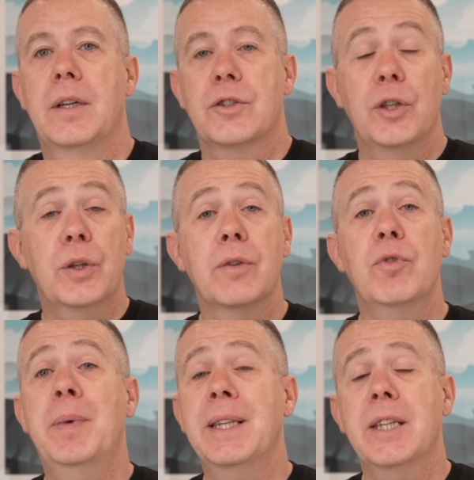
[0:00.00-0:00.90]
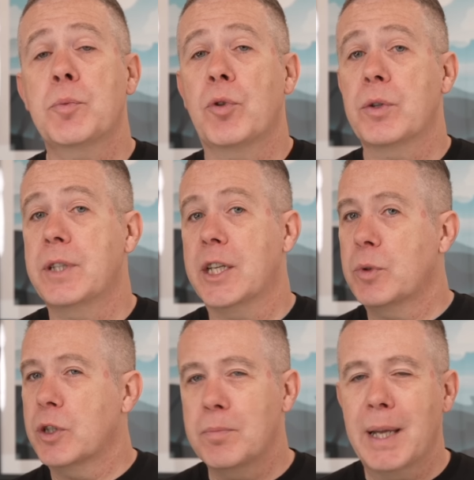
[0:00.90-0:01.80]
So you can repeat this process
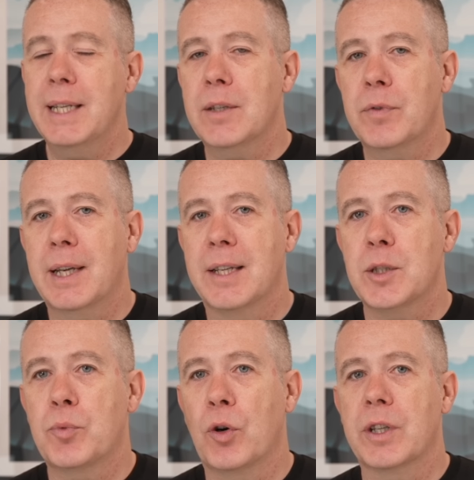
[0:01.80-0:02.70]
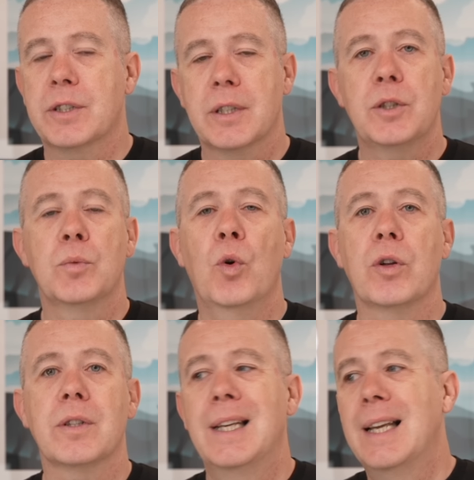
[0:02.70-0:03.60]
with as many different kinds of products as you
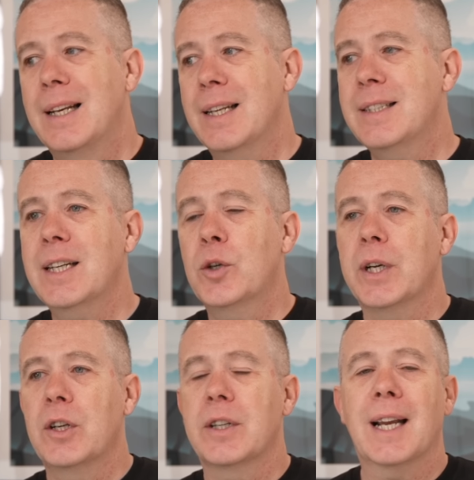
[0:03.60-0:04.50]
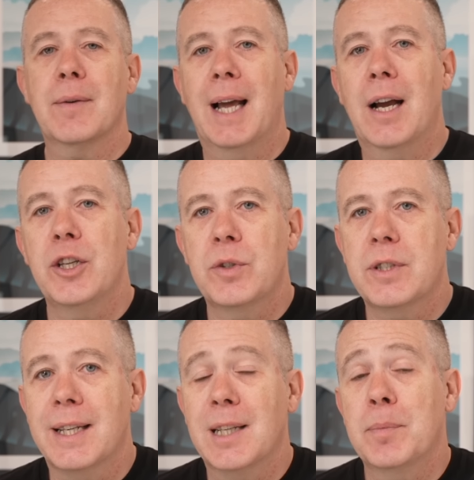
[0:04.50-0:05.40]
want. Let's take a quick look now at how you'd
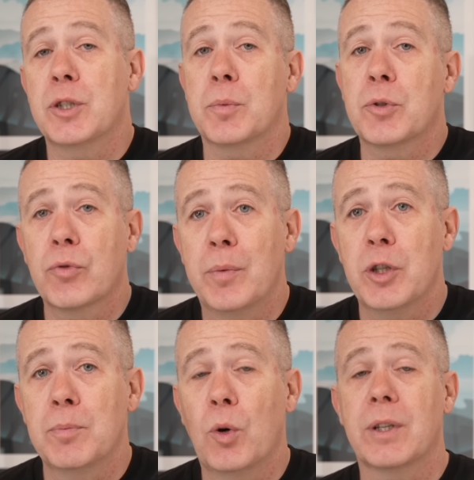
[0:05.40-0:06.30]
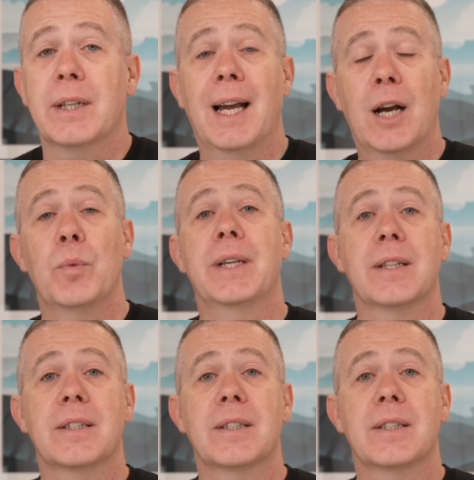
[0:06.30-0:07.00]
set up a subscription model and how we can